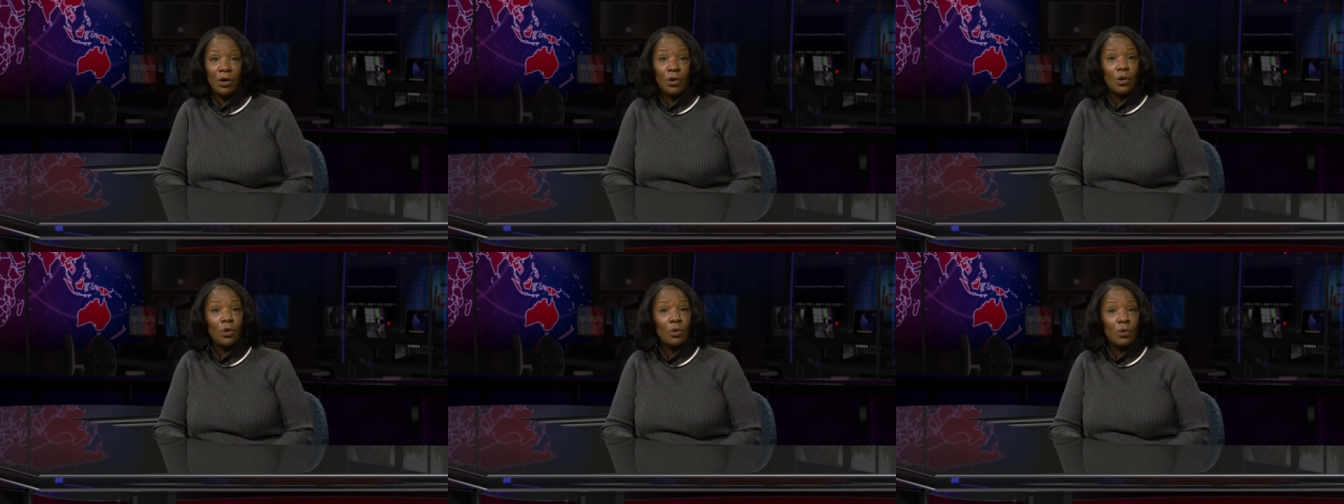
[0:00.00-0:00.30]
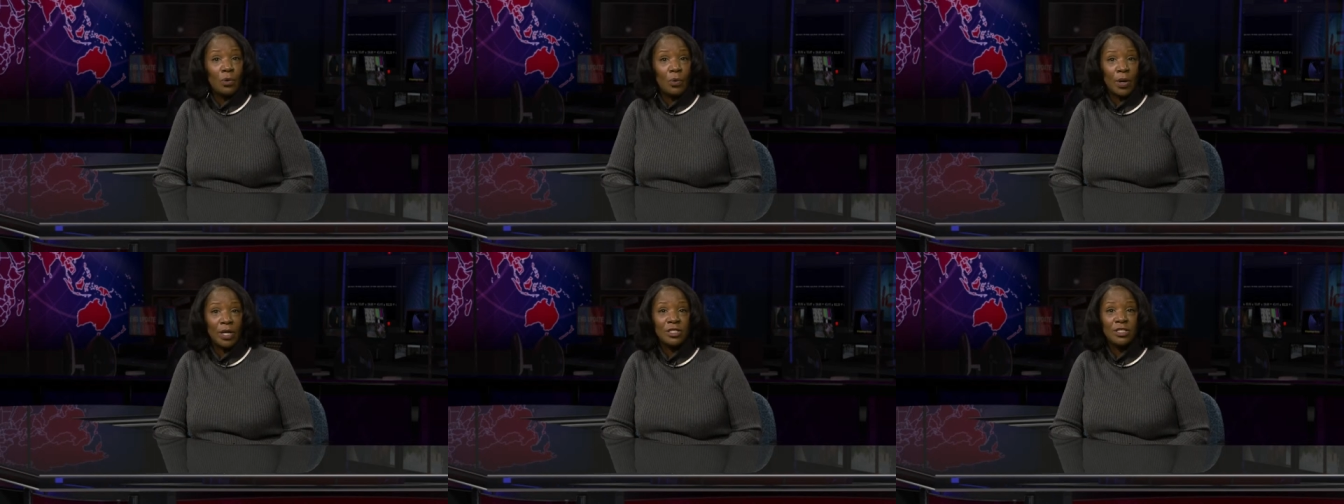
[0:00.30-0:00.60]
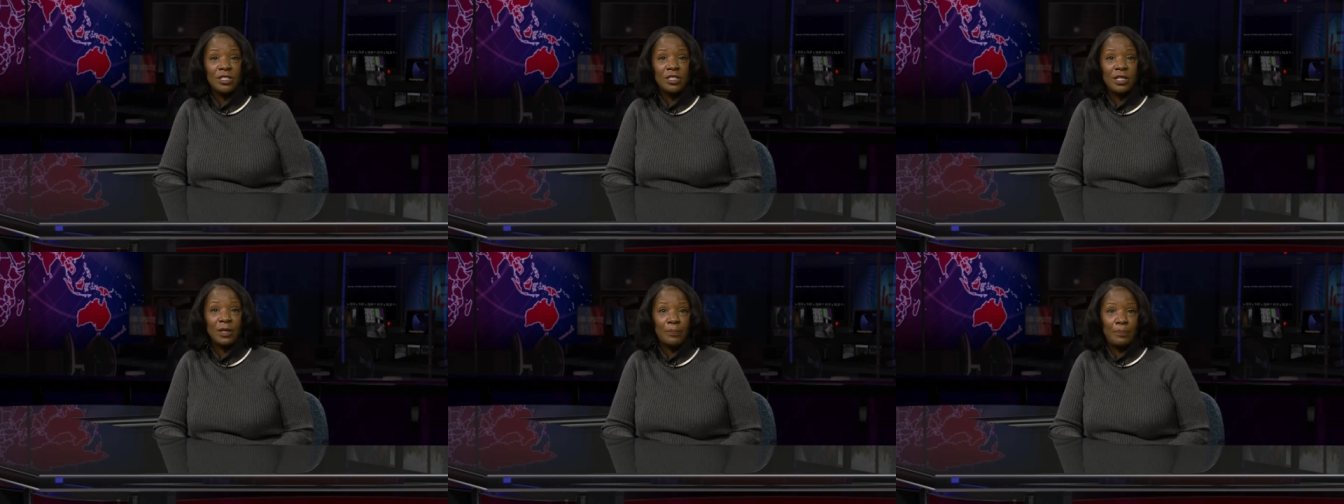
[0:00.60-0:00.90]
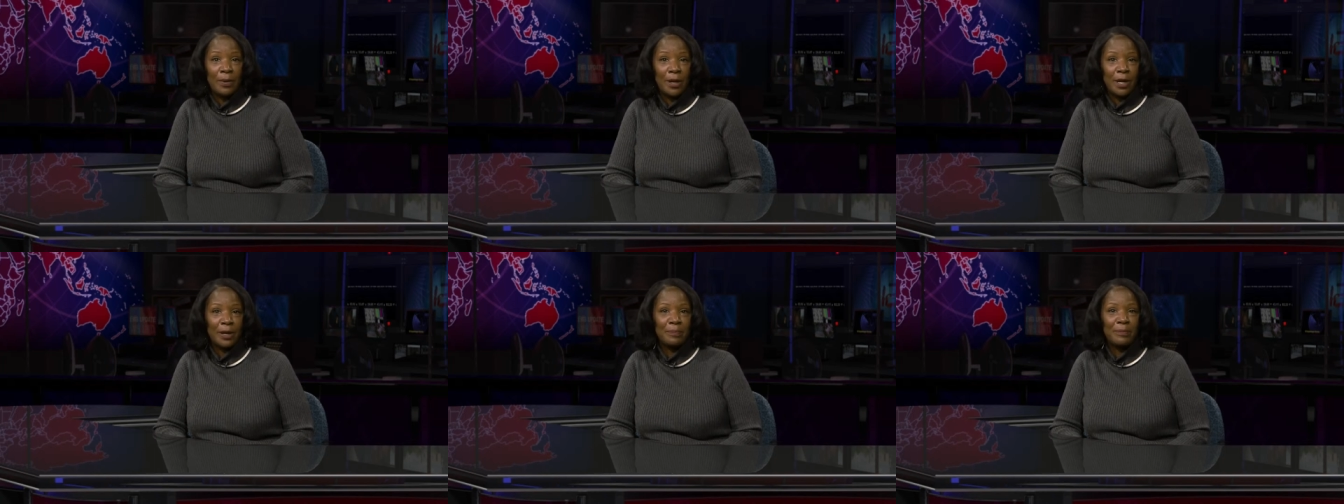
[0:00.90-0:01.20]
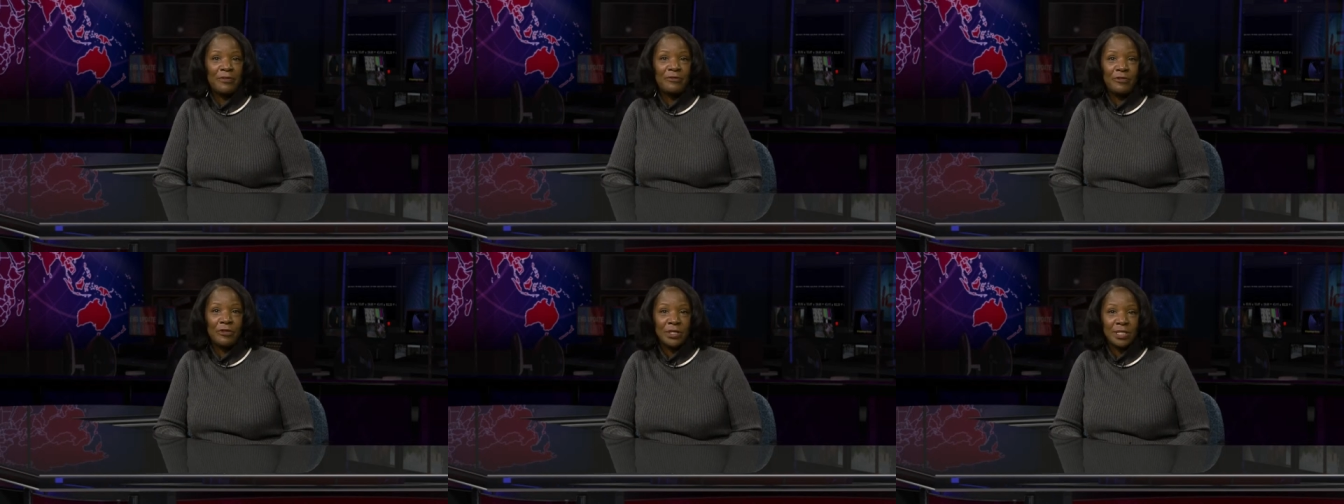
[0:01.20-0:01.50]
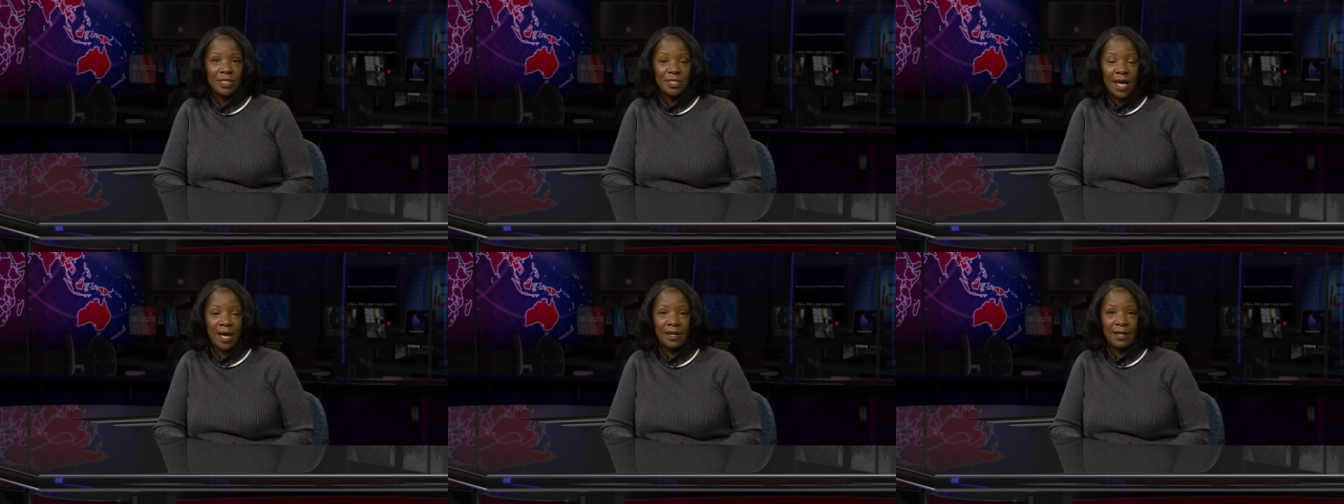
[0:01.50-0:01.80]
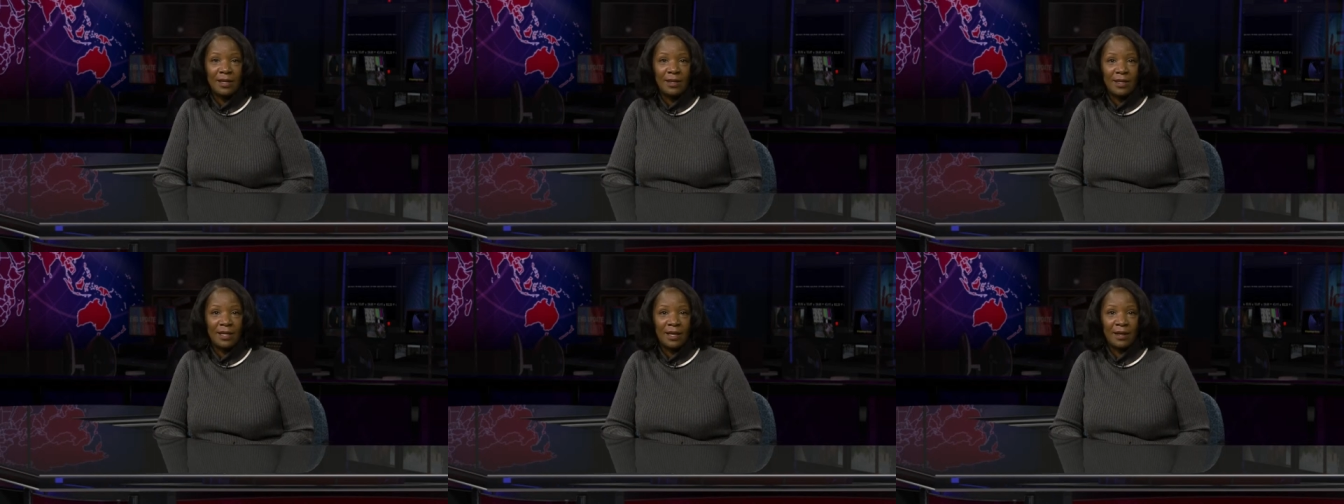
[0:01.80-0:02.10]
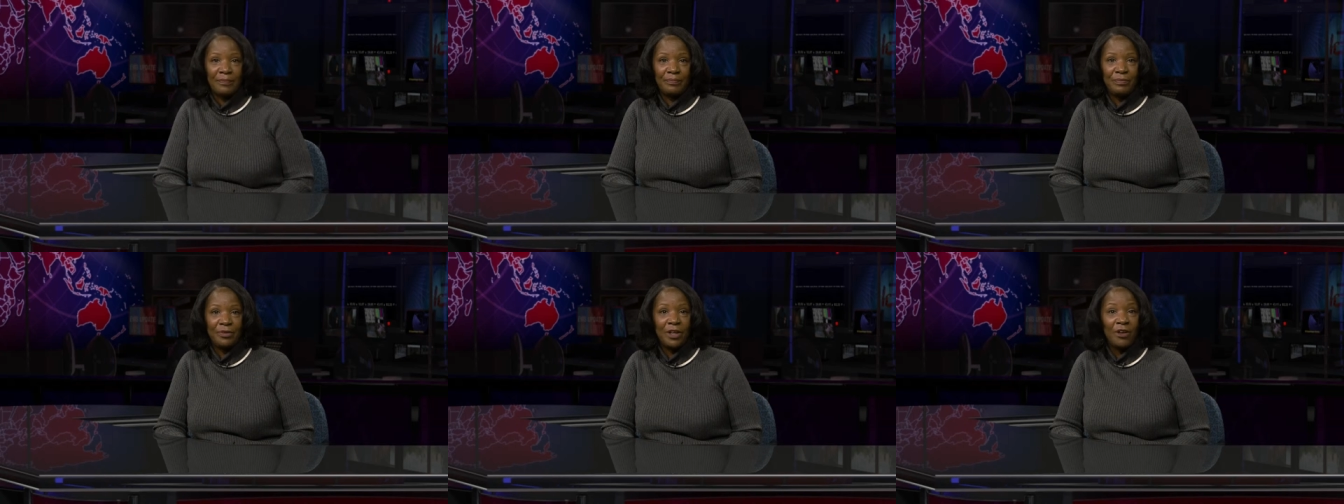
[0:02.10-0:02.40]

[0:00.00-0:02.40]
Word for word: who questioned the pair before citing them